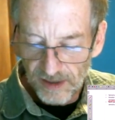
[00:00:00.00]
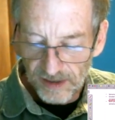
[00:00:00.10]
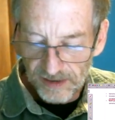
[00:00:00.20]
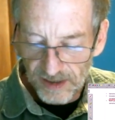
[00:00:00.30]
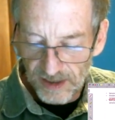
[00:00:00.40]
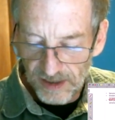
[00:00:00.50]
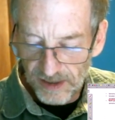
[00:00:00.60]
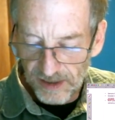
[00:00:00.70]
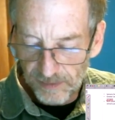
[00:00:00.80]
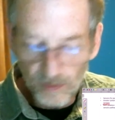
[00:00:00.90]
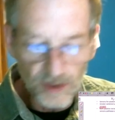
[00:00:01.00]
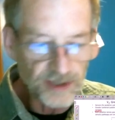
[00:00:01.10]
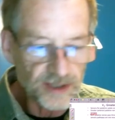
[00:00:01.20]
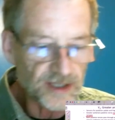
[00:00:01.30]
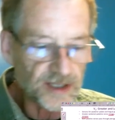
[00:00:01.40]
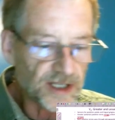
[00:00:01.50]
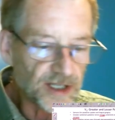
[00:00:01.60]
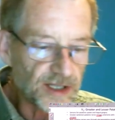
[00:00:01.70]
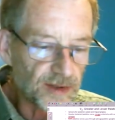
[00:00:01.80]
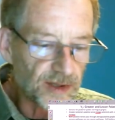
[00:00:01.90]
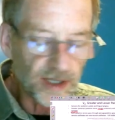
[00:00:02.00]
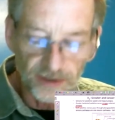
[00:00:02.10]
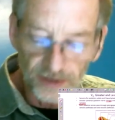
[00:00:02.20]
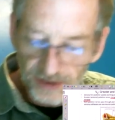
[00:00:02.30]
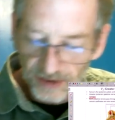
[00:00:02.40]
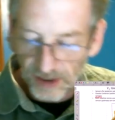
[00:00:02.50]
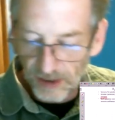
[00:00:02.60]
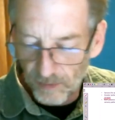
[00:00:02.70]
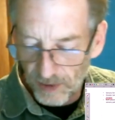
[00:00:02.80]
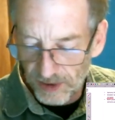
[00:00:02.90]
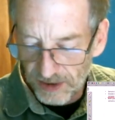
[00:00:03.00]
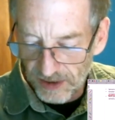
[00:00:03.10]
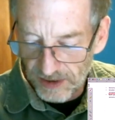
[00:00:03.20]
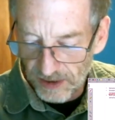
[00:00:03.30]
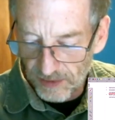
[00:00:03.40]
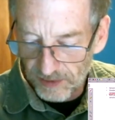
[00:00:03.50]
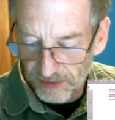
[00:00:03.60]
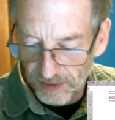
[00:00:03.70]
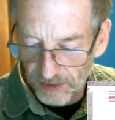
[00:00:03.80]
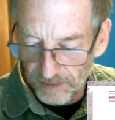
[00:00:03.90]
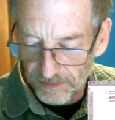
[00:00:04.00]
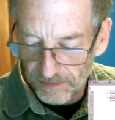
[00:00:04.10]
see that it's one continuous, it looks like one continuous nerve.